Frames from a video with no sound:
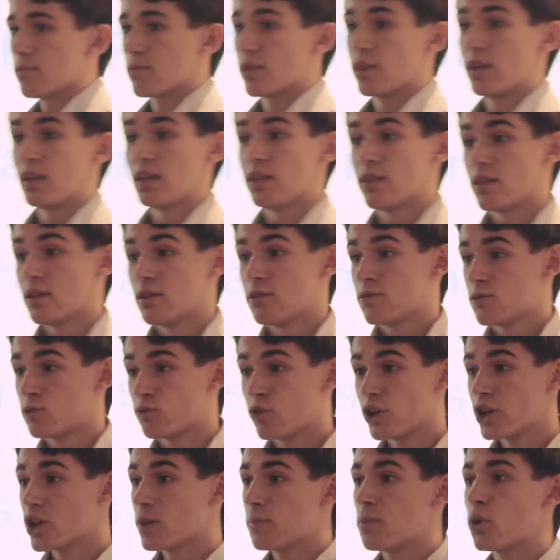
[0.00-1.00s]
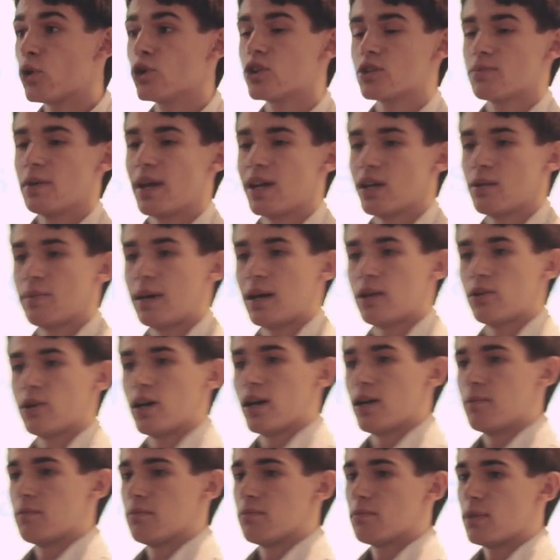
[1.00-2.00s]
there's really good points made about,
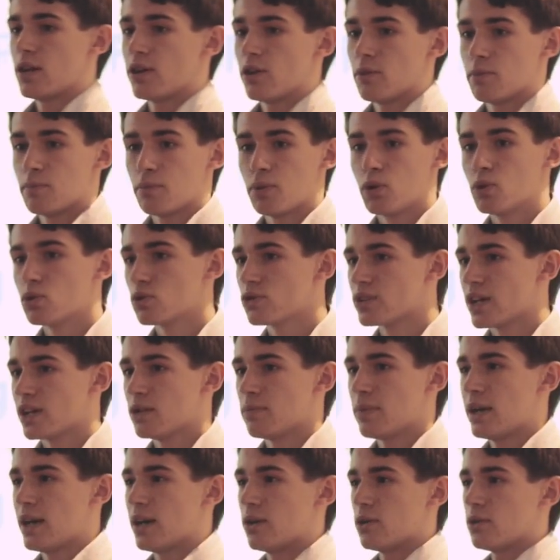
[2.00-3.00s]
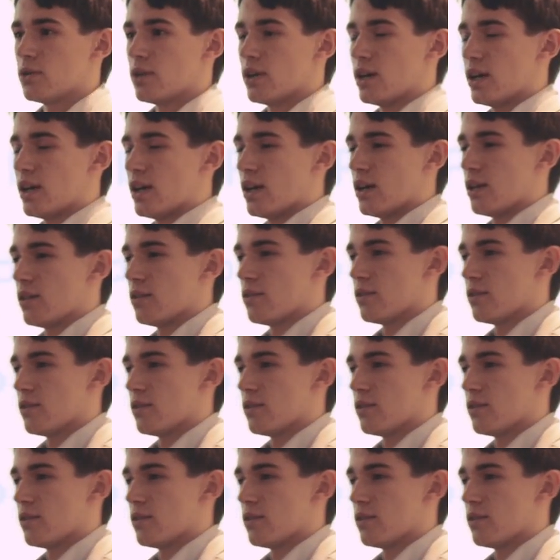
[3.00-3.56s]
I know Paul said about the